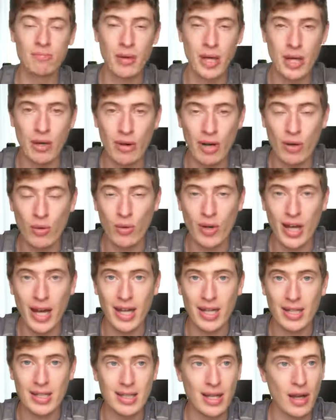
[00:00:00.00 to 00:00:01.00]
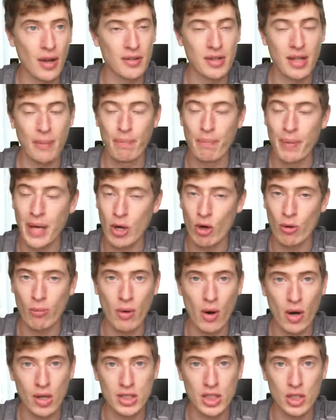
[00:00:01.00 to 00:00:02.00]
better at organic sales, they're better at
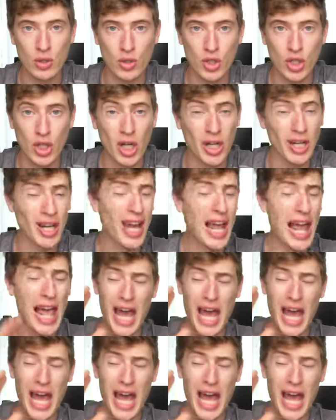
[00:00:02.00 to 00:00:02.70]
marketing your shirt,